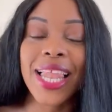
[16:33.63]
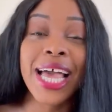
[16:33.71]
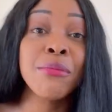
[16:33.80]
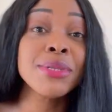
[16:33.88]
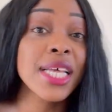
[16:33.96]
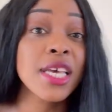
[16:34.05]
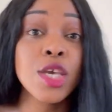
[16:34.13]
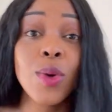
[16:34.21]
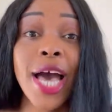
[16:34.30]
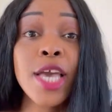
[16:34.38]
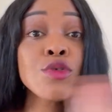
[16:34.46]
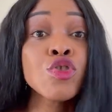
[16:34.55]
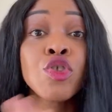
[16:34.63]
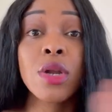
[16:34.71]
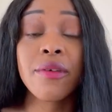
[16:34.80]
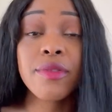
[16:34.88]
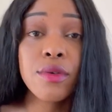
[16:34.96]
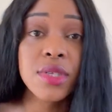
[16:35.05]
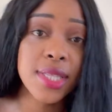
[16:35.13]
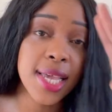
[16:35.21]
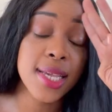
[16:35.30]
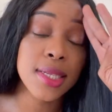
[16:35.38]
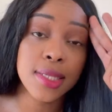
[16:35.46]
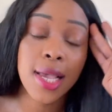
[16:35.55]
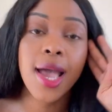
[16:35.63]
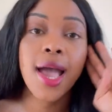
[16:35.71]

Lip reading: I'm telling you, I use none of those things.